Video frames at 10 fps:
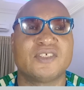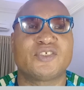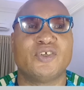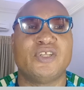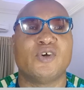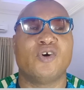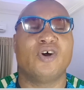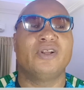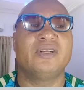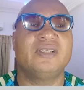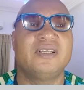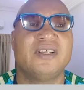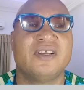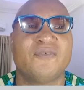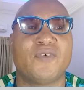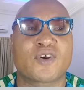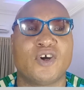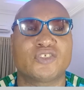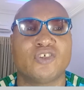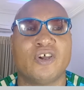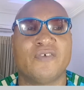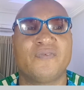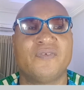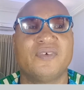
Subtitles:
So the whole focus of